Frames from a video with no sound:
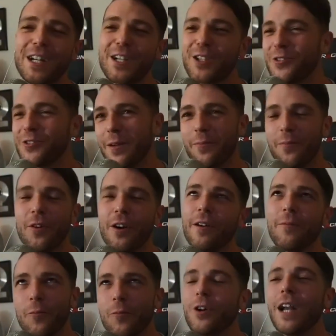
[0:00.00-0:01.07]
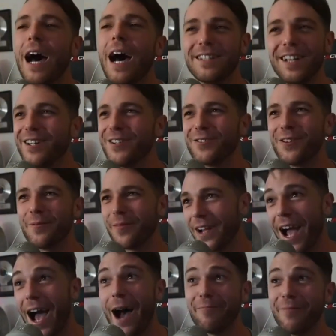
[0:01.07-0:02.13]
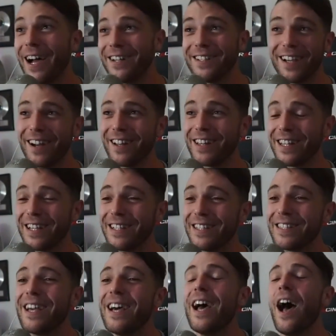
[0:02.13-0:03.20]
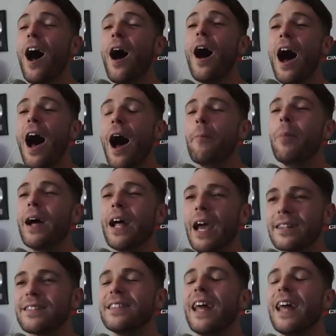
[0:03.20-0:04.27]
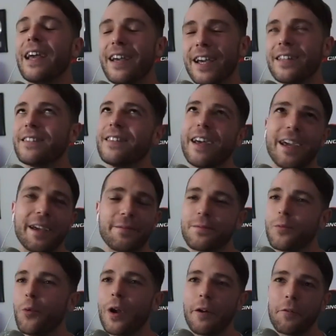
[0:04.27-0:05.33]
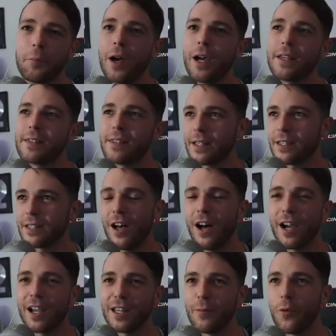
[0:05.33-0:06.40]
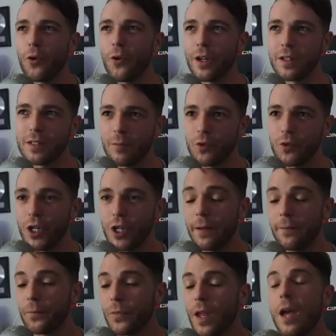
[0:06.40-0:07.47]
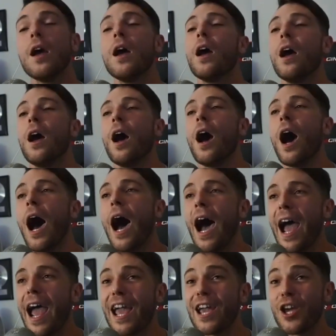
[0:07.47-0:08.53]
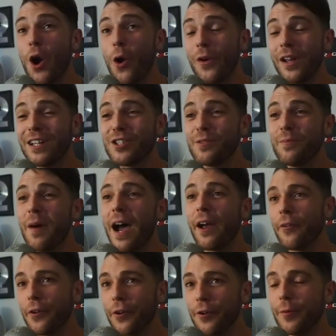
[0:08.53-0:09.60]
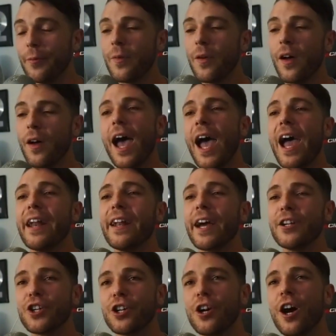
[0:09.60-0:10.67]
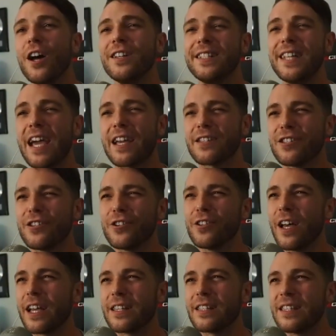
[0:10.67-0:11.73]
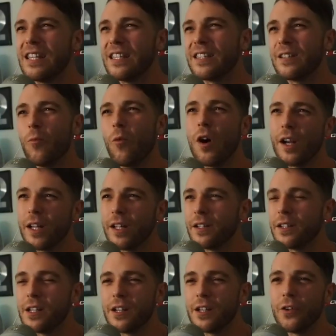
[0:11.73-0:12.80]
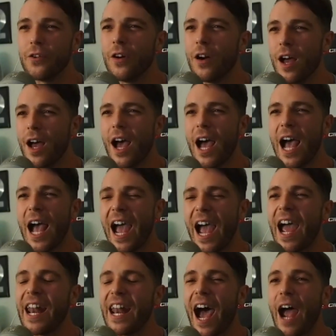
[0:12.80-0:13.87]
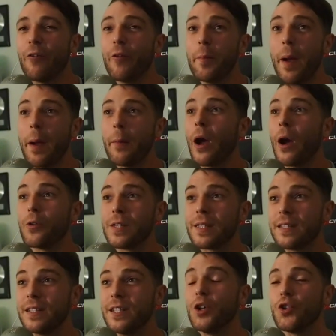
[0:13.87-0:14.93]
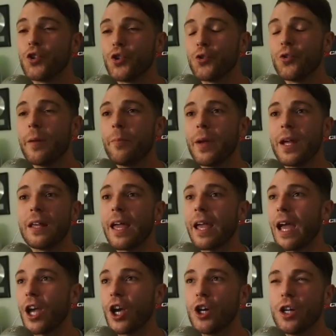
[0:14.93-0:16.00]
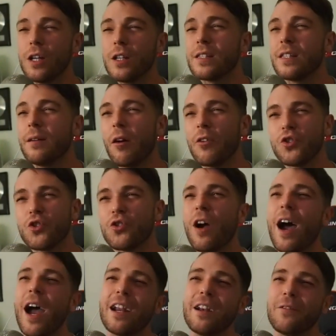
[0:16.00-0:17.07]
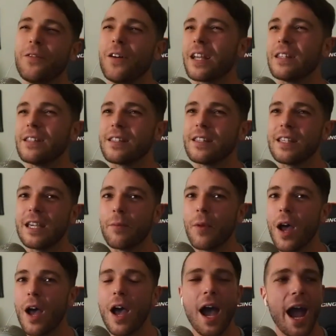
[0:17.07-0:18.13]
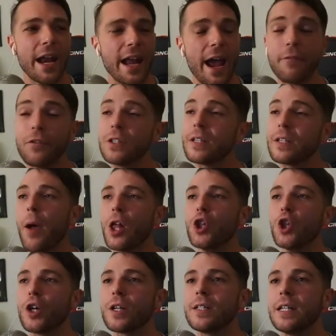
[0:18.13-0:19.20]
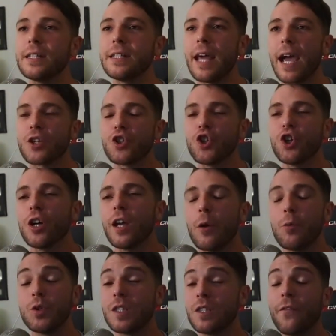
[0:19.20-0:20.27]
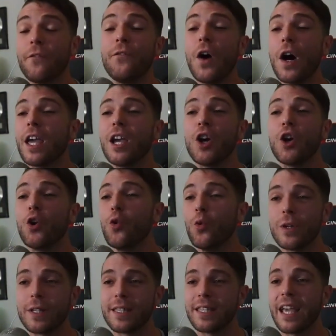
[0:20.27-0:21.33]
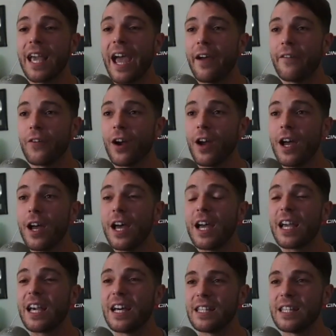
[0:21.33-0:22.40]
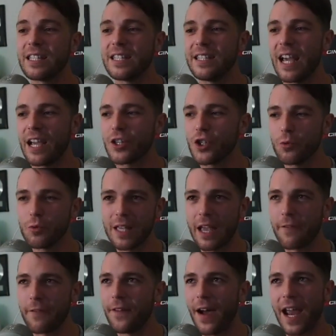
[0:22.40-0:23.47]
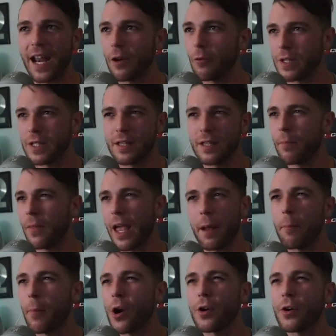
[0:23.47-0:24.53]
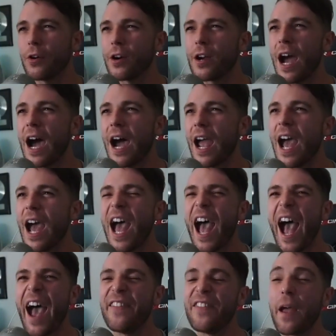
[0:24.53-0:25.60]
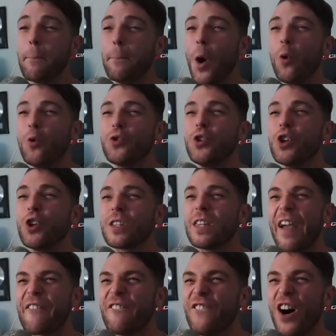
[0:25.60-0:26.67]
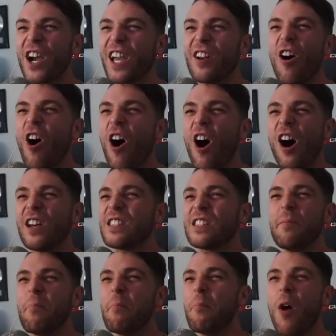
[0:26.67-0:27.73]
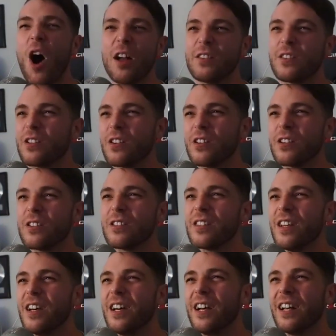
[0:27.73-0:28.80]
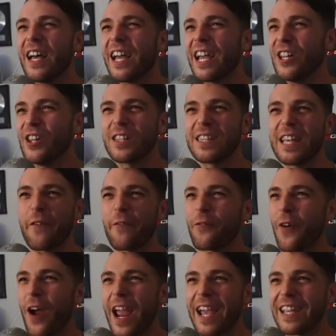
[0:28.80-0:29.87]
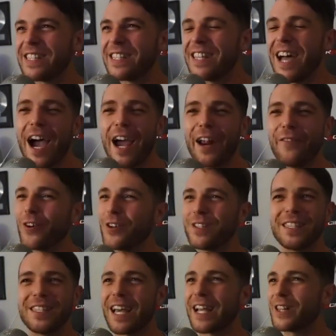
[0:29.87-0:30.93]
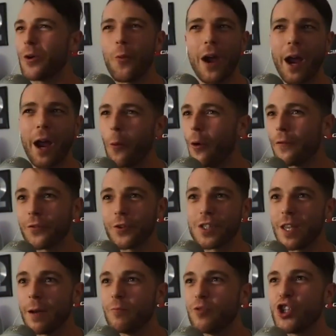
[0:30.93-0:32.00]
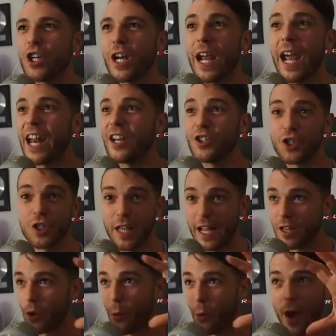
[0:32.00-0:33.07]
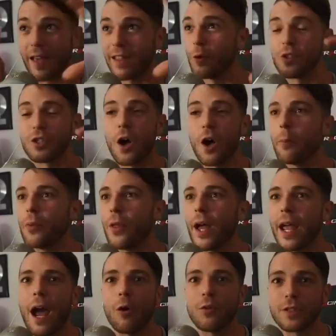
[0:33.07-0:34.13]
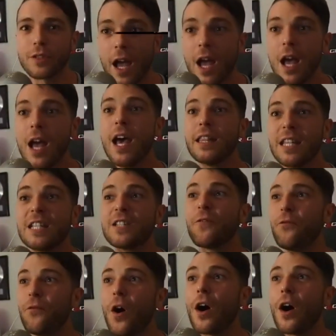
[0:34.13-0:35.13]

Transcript: trip, or we're not done tripping. I'm not done at least. But it's night. It's like whatever, probably 6 o'clock in the morning, some shit. I go into my room and I turn on Dexter, like season 1 and 2. And I remember I was still tripping. Like I couldn't sleep. I was trying to fucking sleep. And every time I looked at Dexter, it was the fucking coolest thing ever. Because Dexter was like fighting with some like murderer guy. And they both looked like fucking awesome monsters. Like it looked like Frankenstein versus like the werewolf or some shit. And just like the way that it was all playing out was like, this fucking